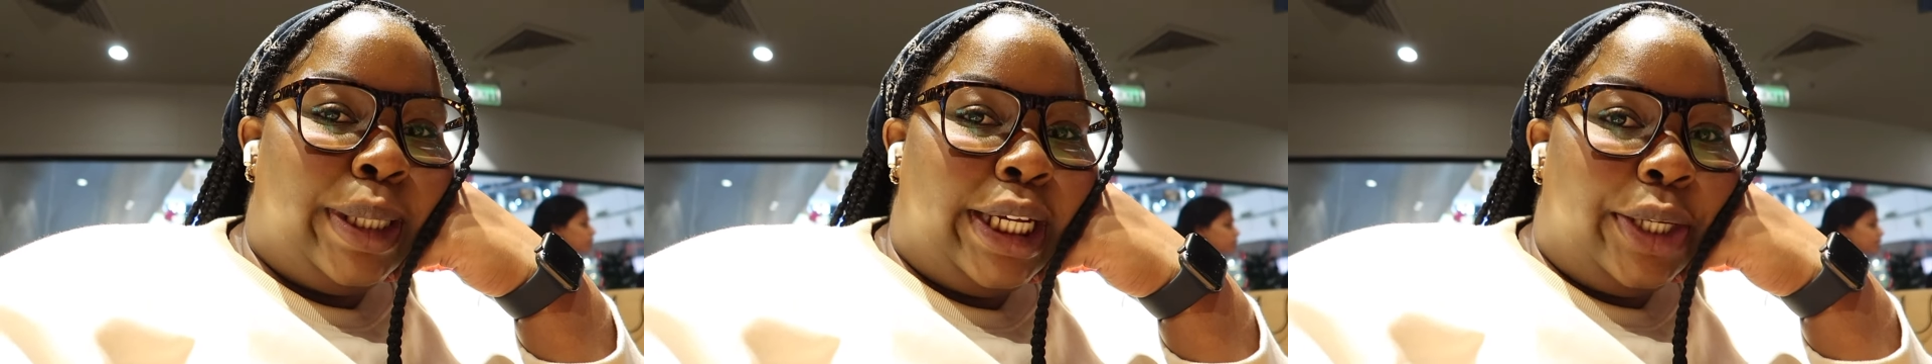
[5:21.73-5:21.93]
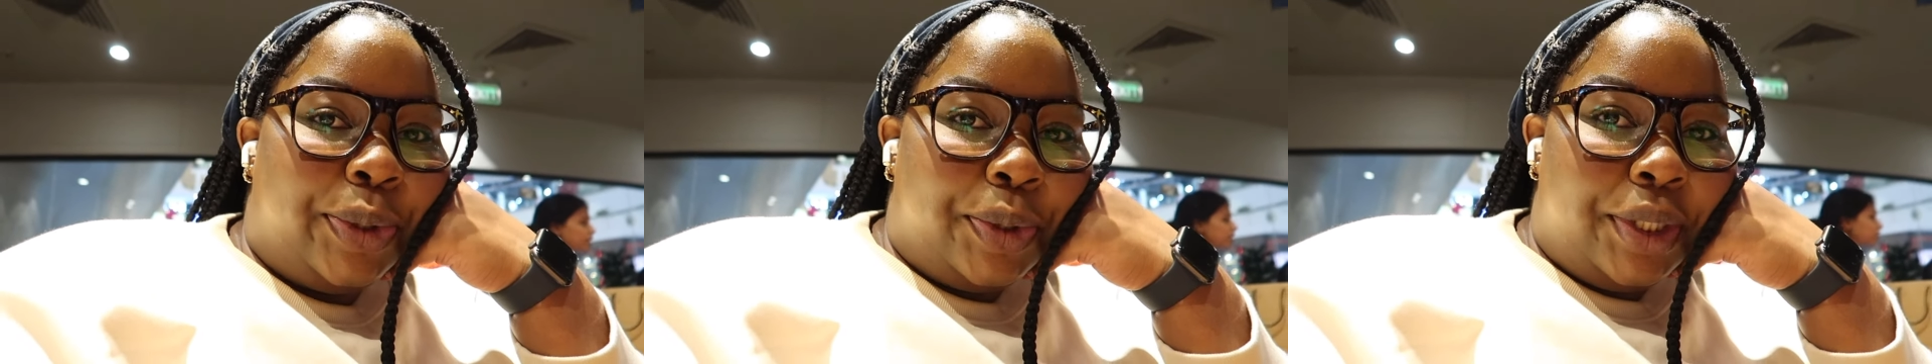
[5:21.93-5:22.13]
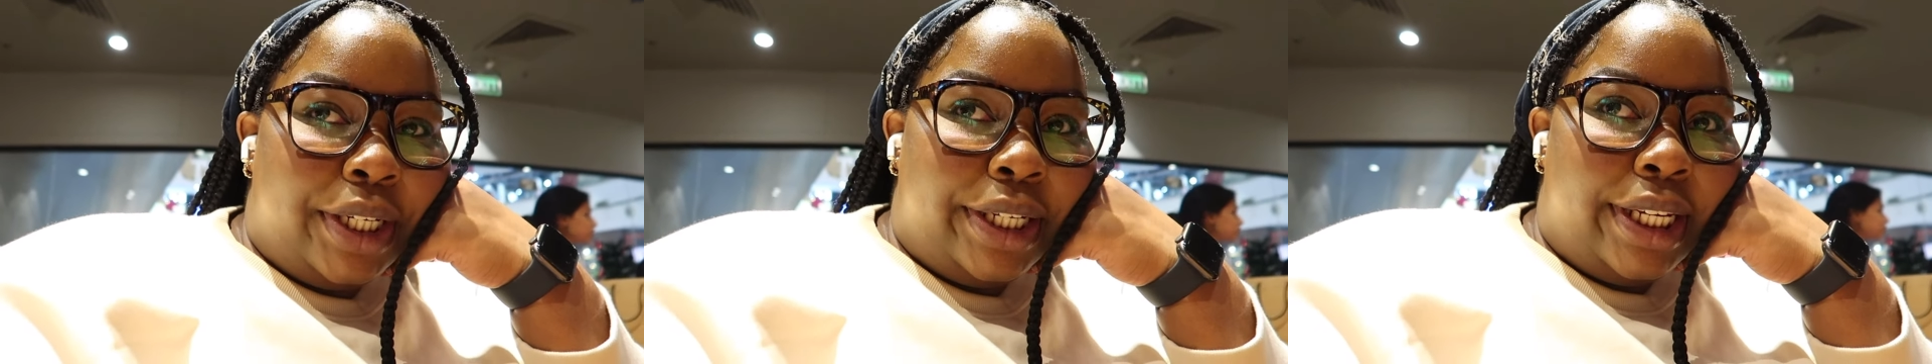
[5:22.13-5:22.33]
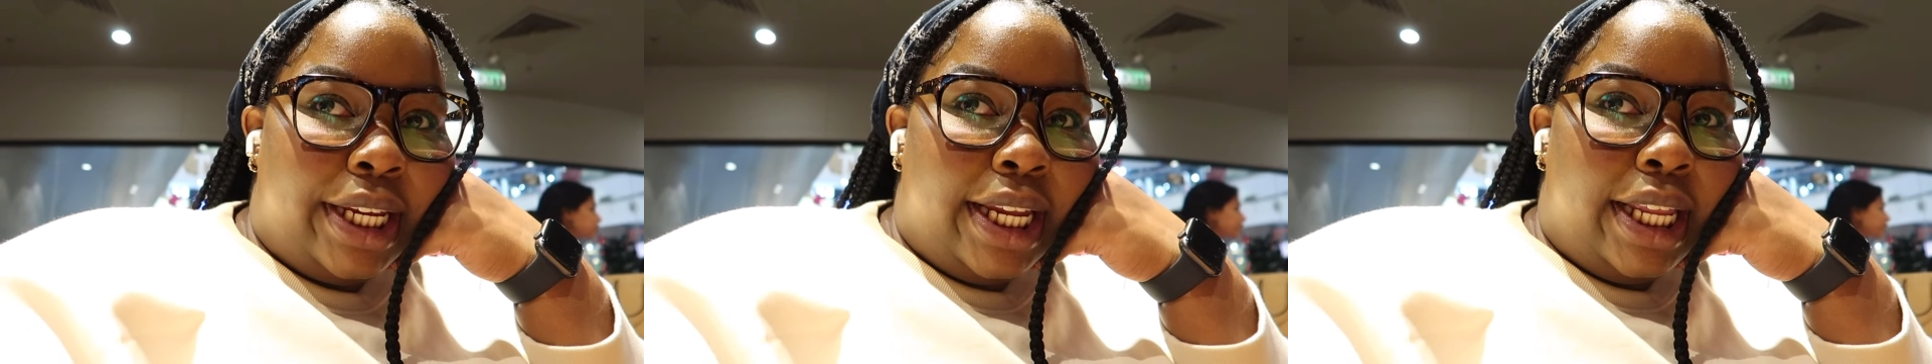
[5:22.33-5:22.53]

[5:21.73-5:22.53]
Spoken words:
I ordered